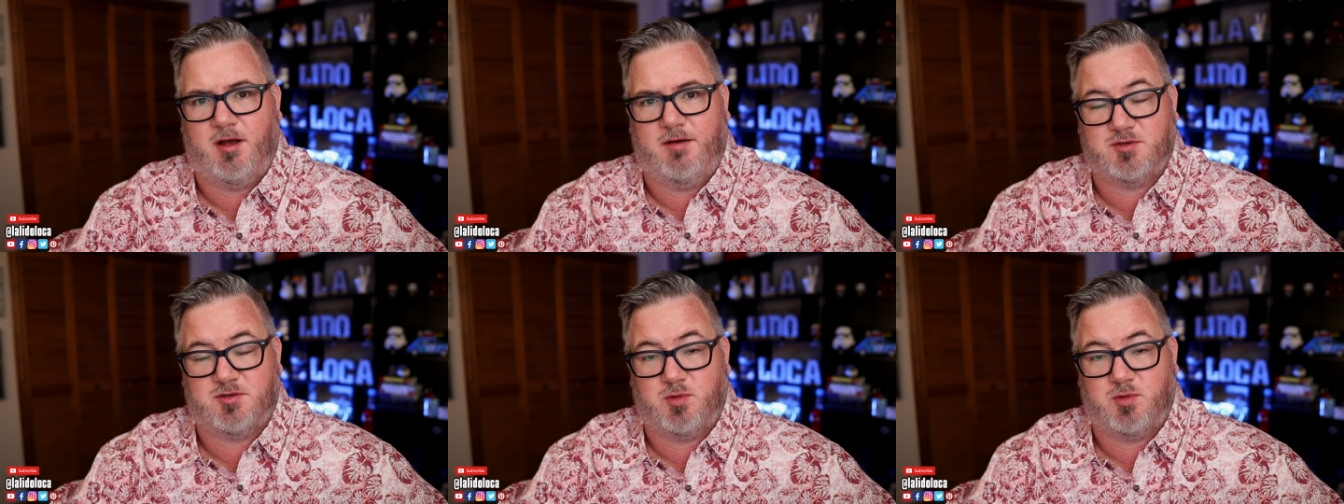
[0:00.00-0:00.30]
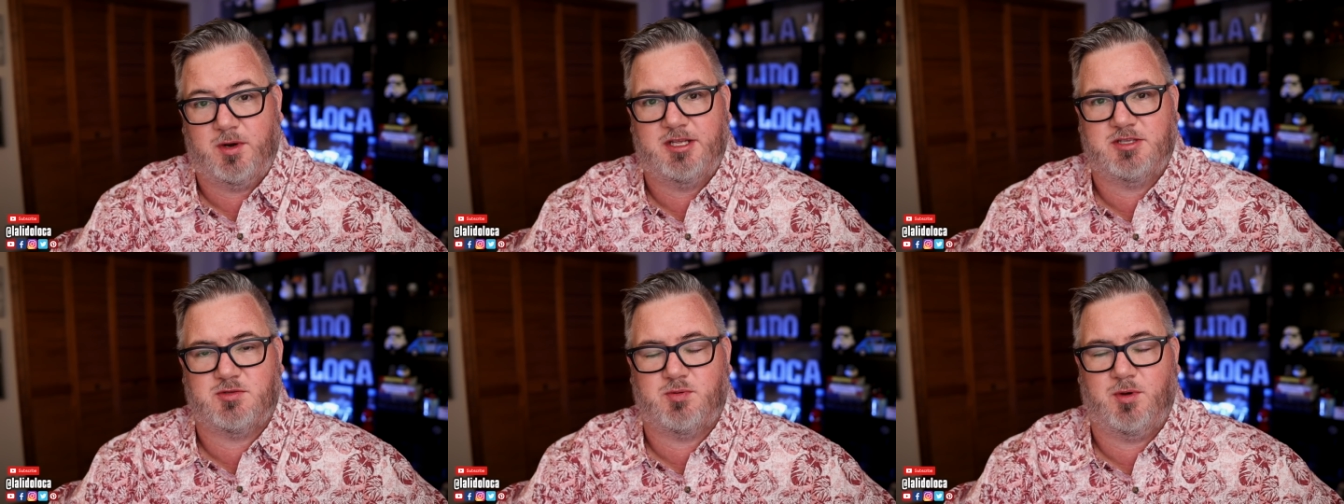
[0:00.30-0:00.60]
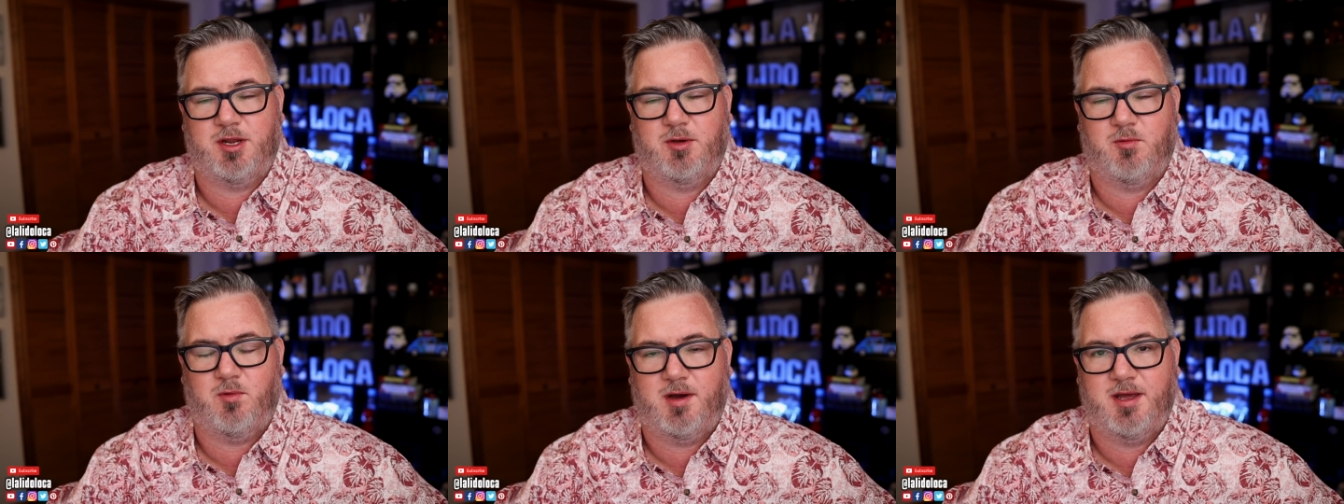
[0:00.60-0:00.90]
of
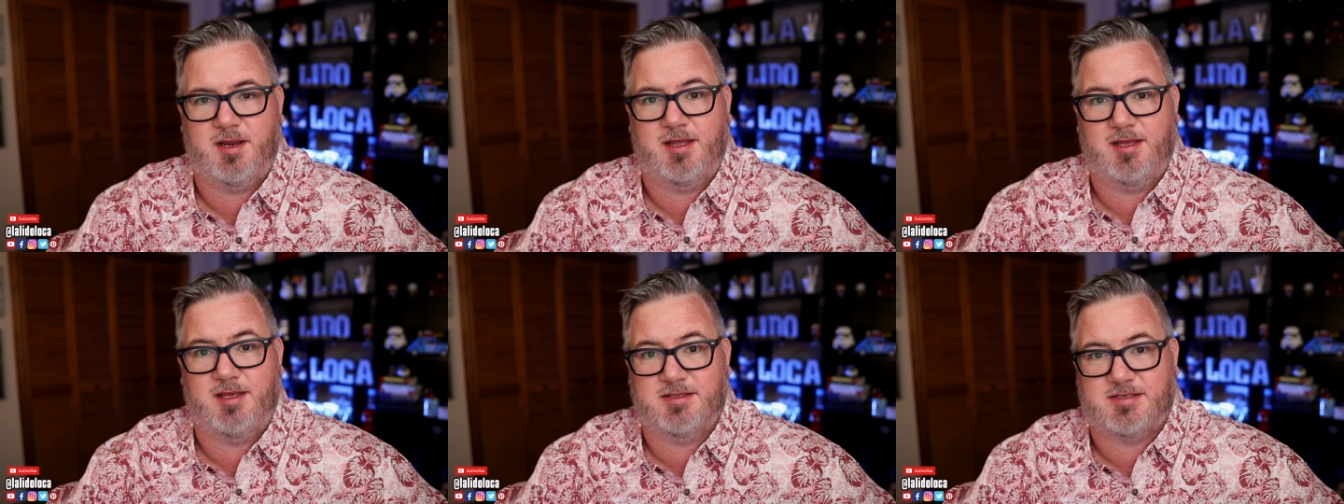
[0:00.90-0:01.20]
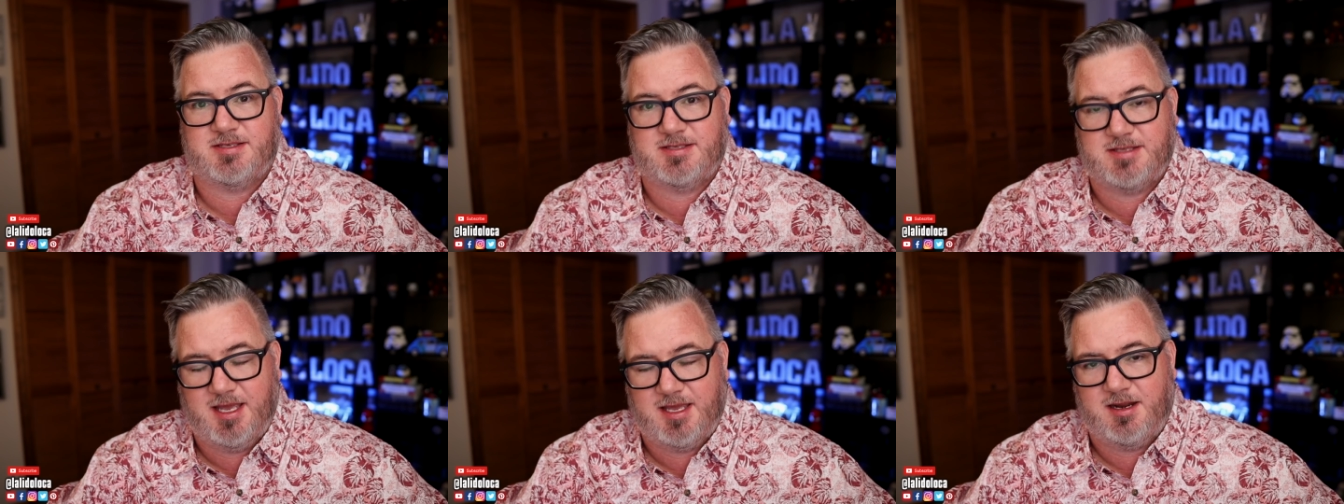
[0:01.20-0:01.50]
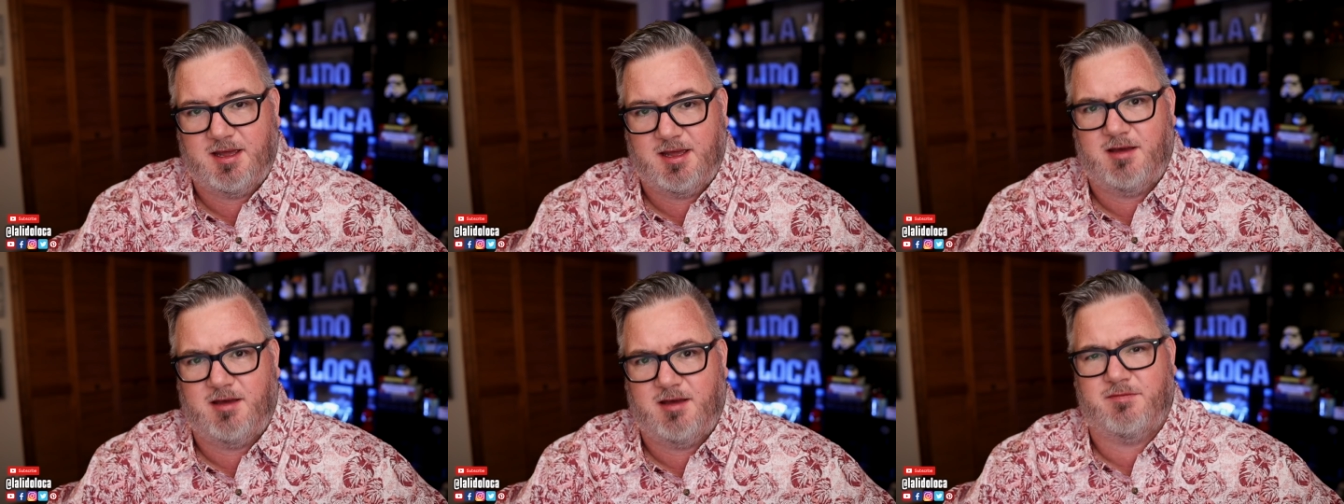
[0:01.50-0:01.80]
2021
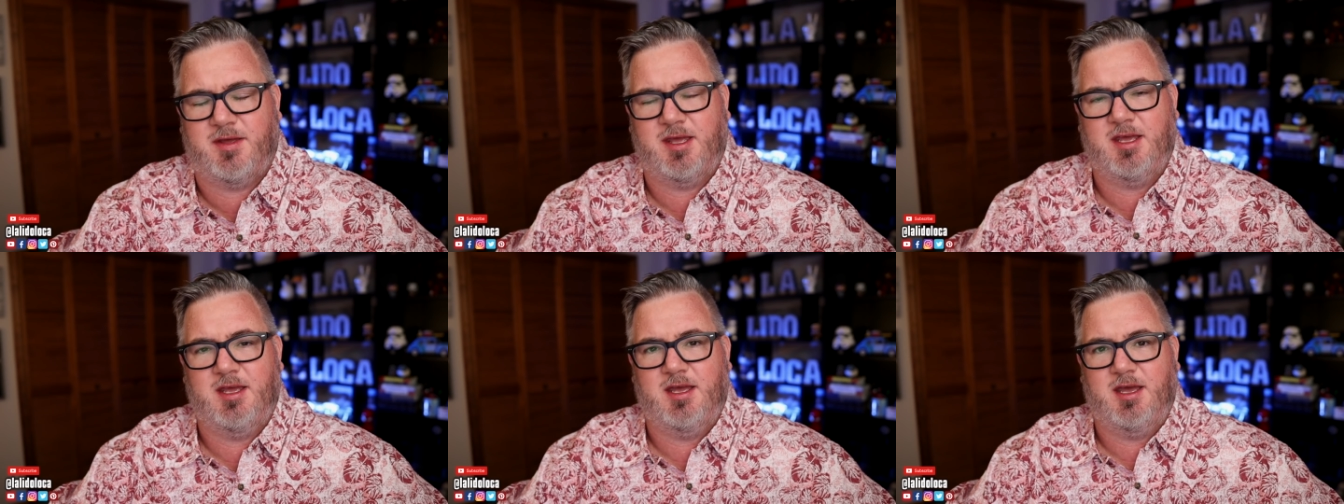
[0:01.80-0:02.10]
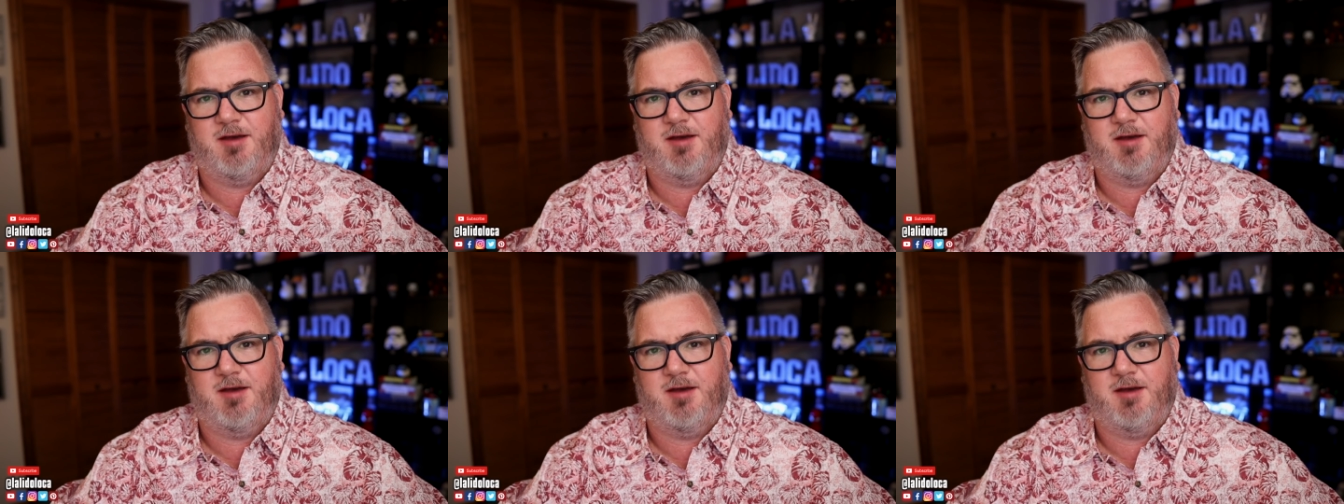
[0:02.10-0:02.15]
instead of